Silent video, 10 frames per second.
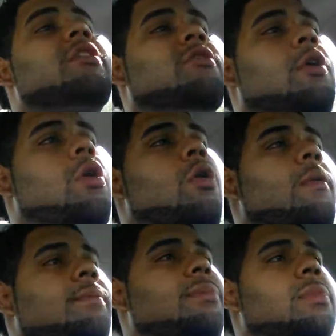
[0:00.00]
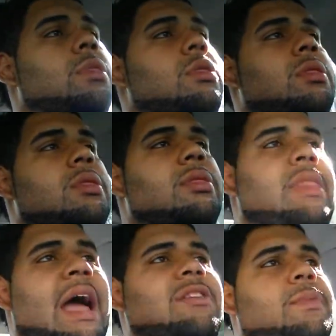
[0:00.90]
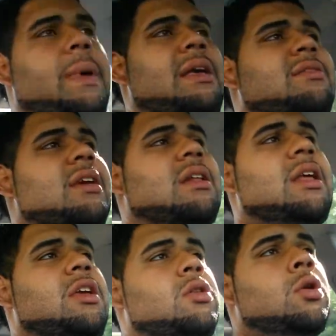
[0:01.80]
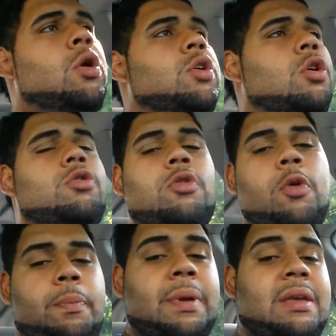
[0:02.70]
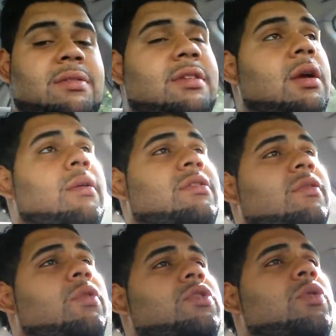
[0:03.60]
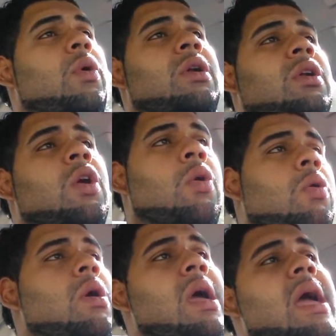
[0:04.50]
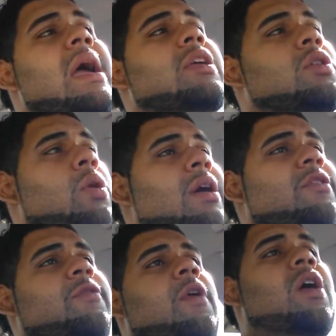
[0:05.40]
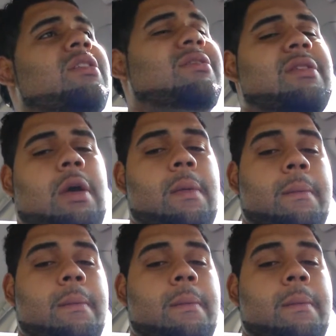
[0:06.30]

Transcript: So that's basically, you know, your 2-piece series of what you want to know, you know, as far as